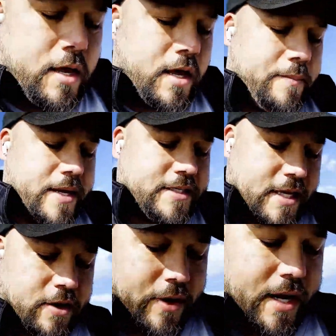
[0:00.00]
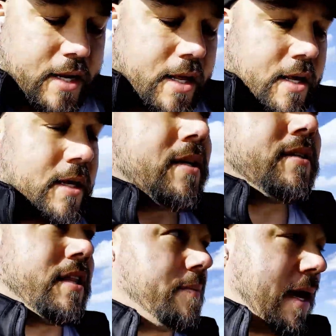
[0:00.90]
I made 10 grand, it's
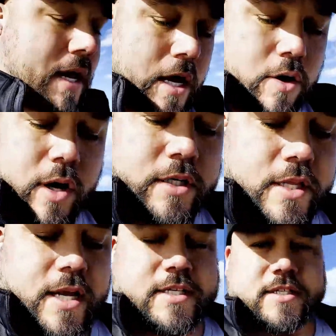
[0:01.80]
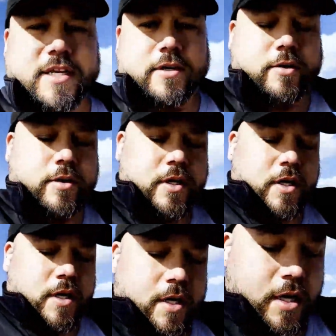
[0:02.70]
in the bank, I go on to the next deal,
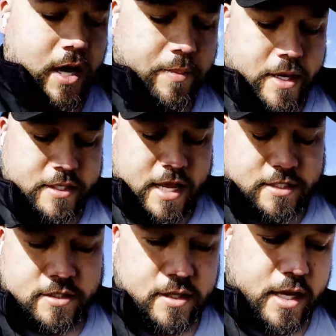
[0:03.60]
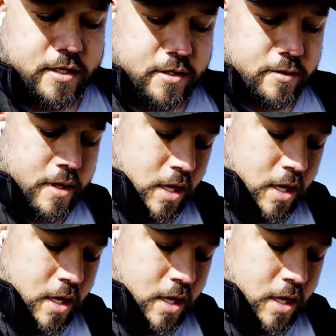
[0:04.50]
I pay taxes on that deal,